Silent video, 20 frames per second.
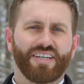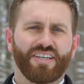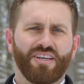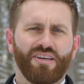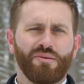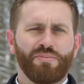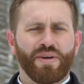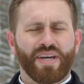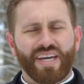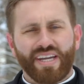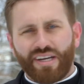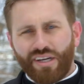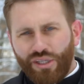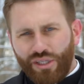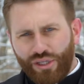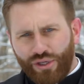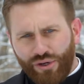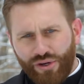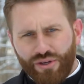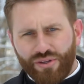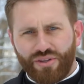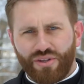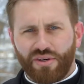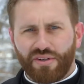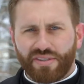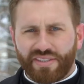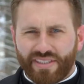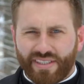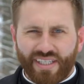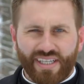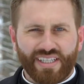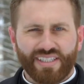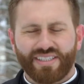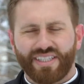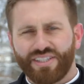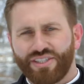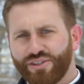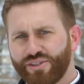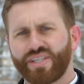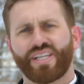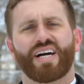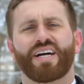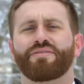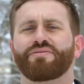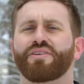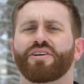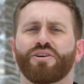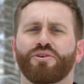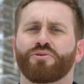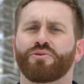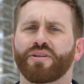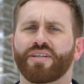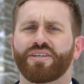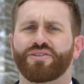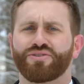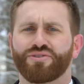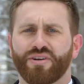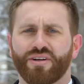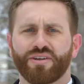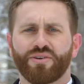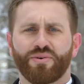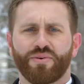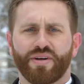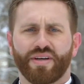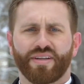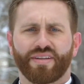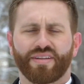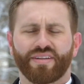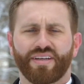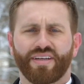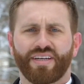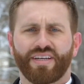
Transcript: You begin to learn those things in your life that you really struggle with